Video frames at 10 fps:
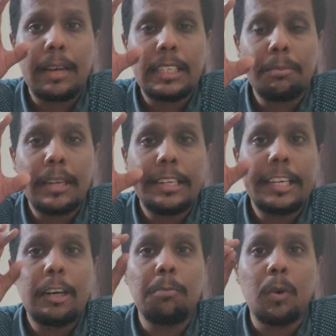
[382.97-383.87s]

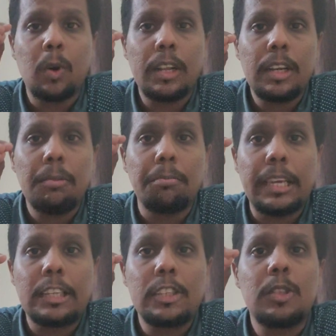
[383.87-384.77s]
mathematical model
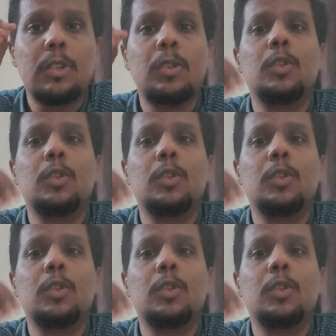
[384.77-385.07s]
means